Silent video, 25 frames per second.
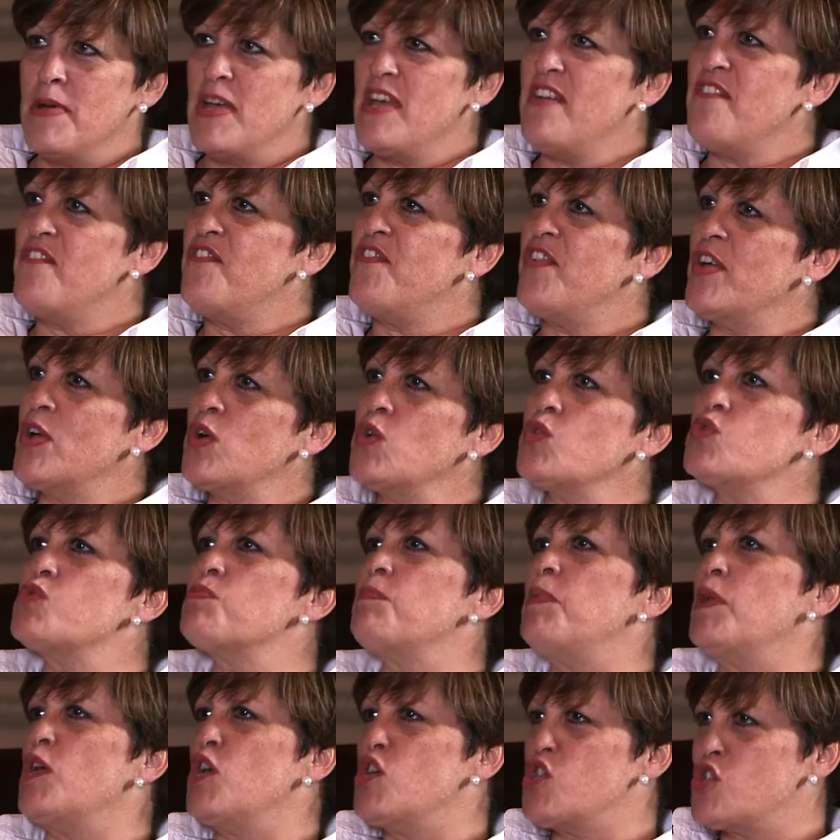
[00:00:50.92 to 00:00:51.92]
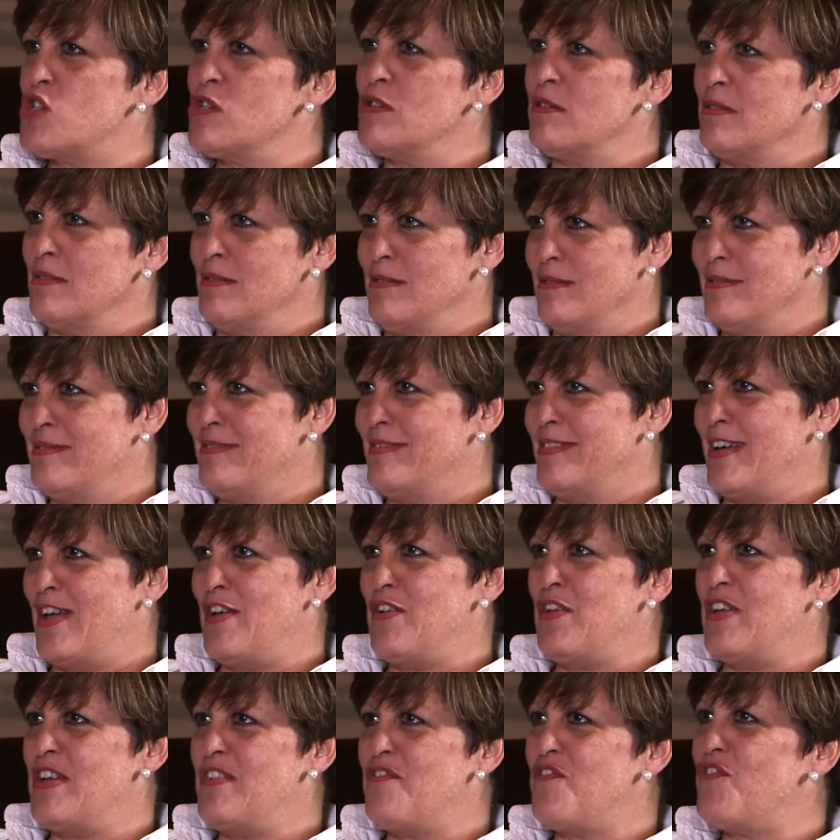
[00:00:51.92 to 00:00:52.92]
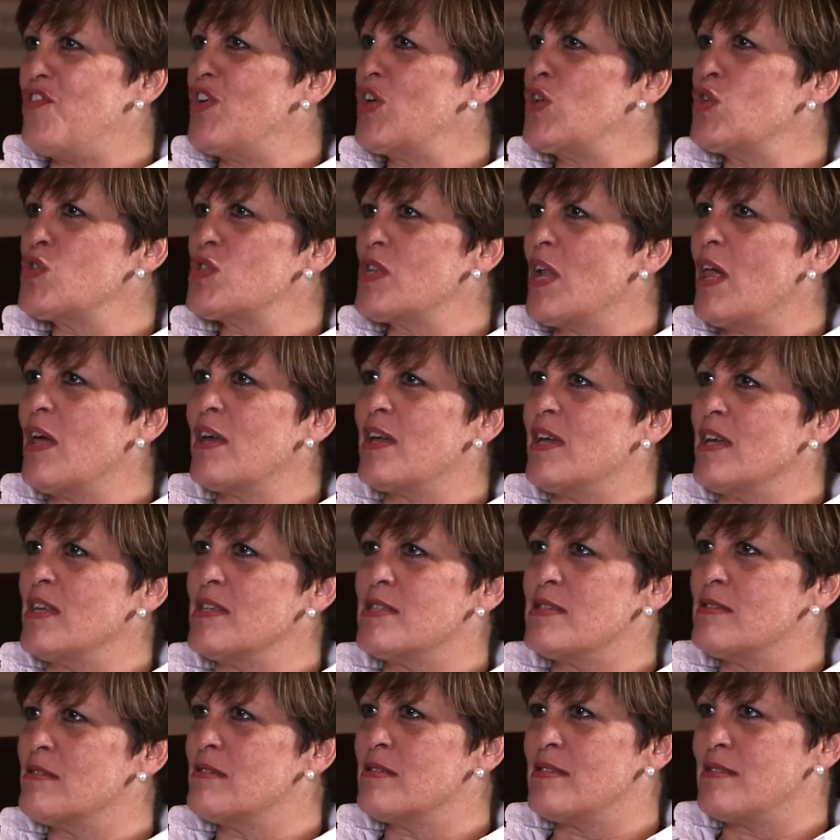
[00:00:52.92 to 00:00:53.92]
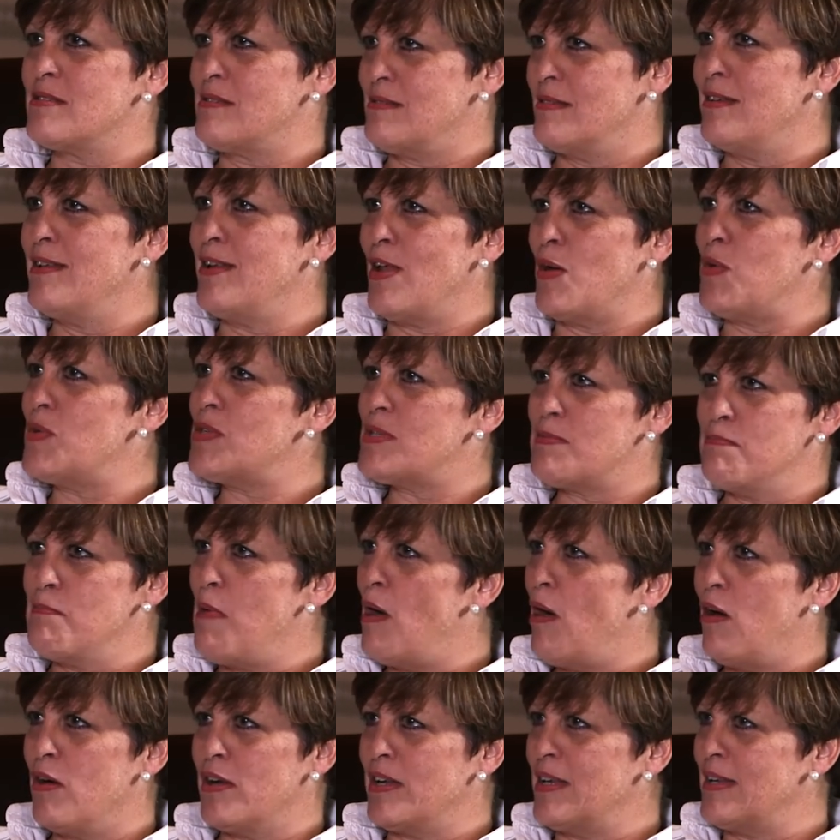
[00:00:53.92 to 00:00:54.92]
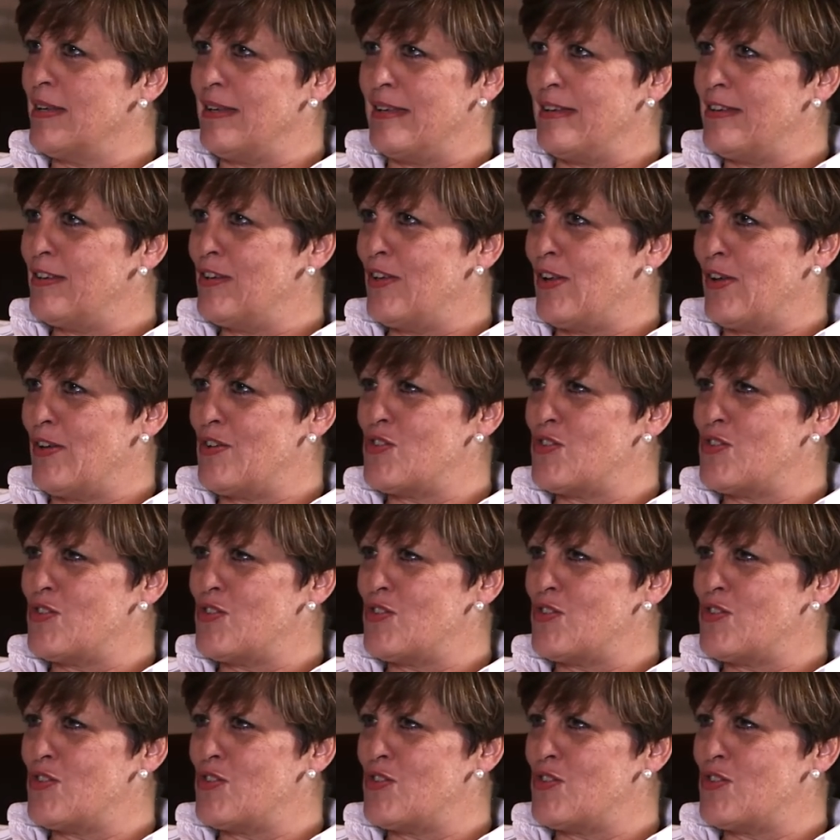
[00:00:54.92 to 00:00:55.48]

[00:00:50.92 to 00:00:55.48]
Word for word: It feels personal. It feels like it's, you know, it's mine. You know,